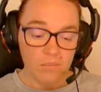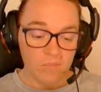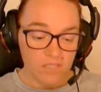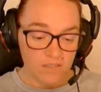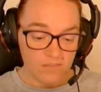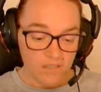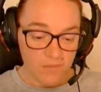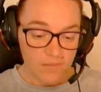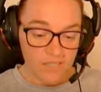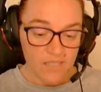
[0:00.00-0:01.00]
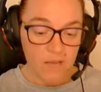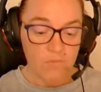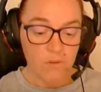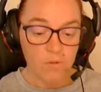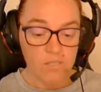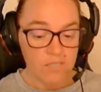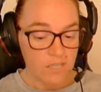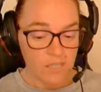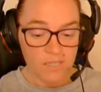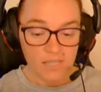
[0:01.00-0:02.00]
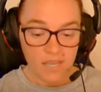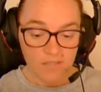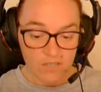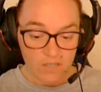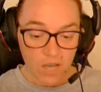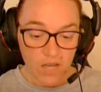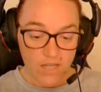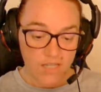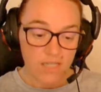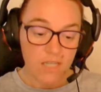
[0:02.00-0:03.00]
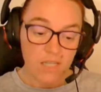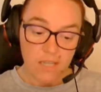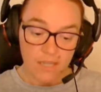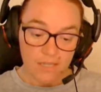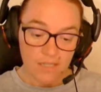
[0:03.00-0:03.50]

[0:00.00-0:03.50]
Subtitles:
Mr. Phillips says I'm the worst dunce he ever saw at it, and